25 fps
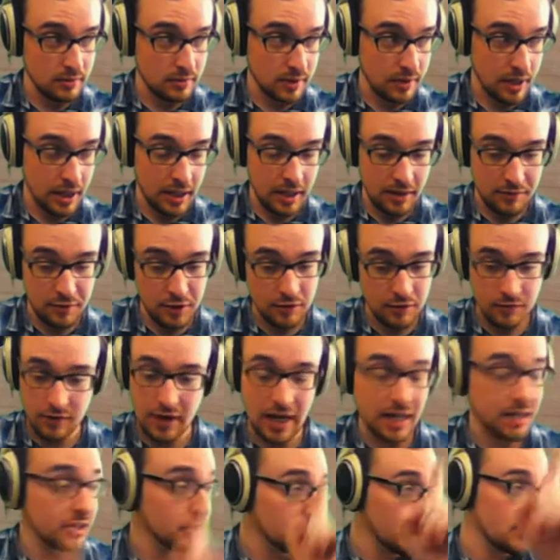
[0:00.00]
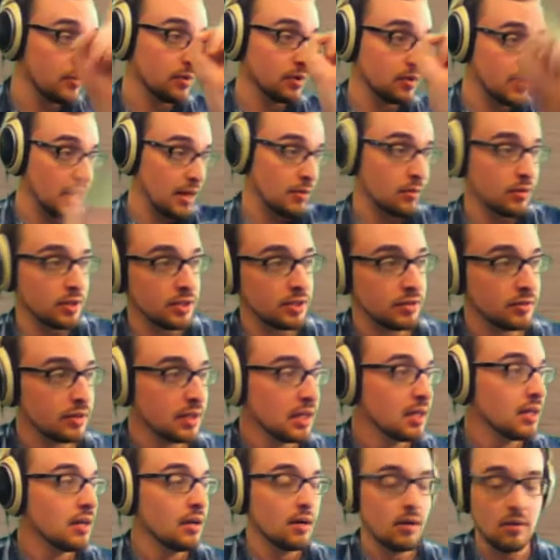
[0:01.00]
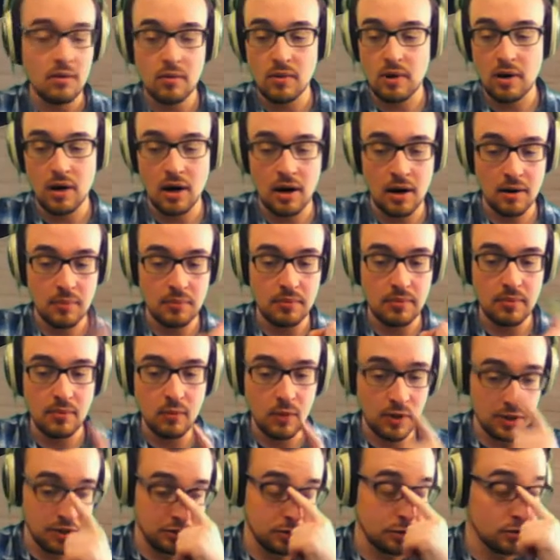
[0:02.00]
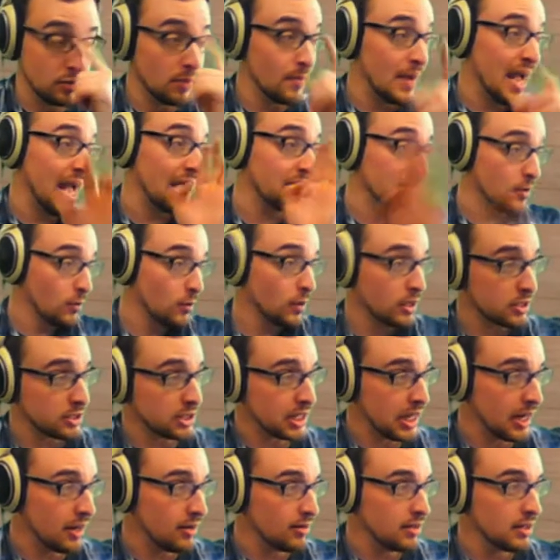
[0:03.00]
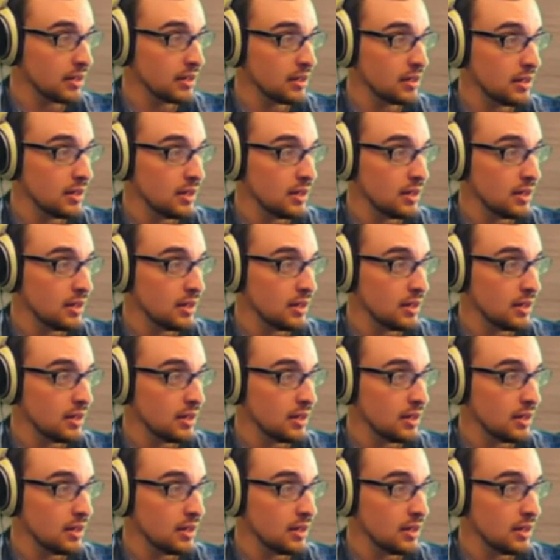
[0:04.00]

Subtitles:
right? If you can find a number that when you do the math, it works out,